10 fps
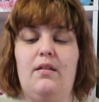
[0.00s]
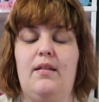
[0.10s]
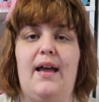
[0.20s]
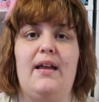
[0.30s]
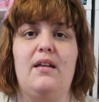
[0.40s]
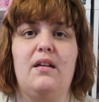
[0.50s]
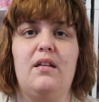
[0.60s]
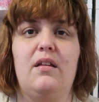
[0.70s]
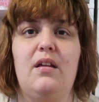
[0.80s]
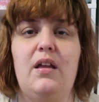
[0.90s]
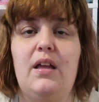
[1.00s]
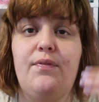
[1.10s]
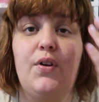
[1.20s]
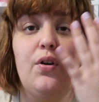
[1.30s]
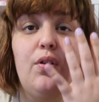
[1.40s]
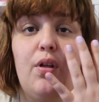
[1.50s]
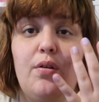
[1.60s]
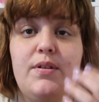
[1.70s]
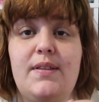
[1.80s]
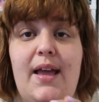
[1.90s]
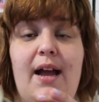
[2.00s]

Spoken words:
like, if they're closed, they